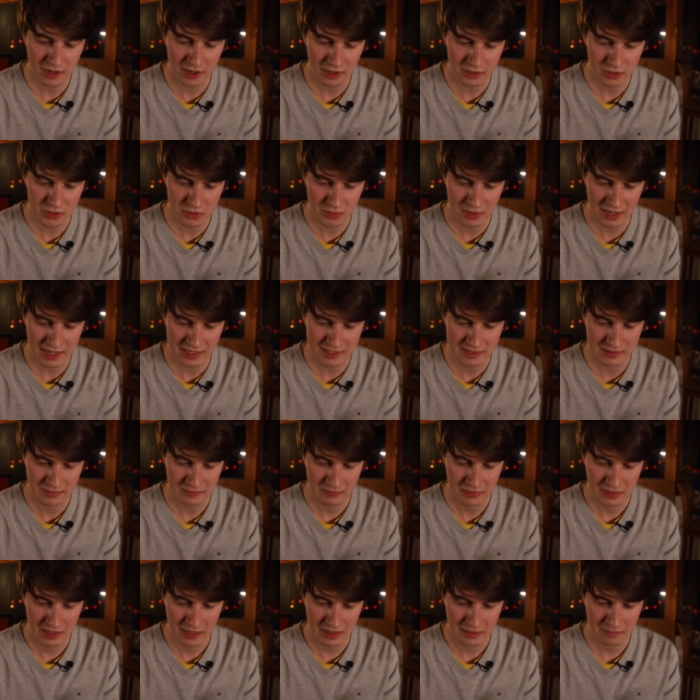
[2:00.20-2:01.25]
contrast
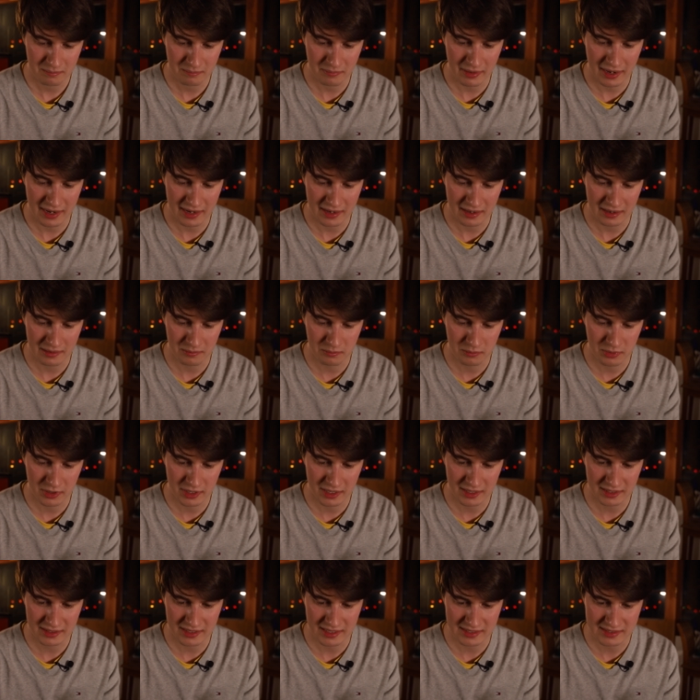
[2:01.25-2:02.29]
by
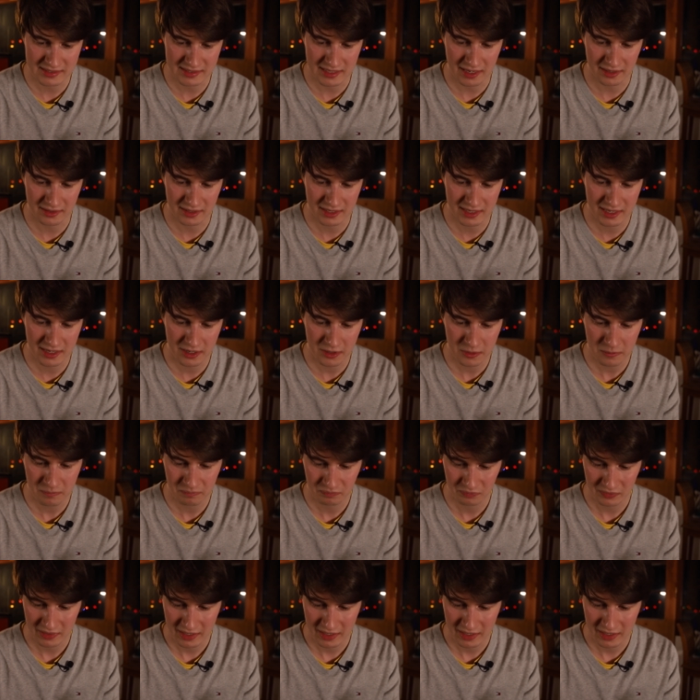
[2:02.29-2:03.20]
bringing this down here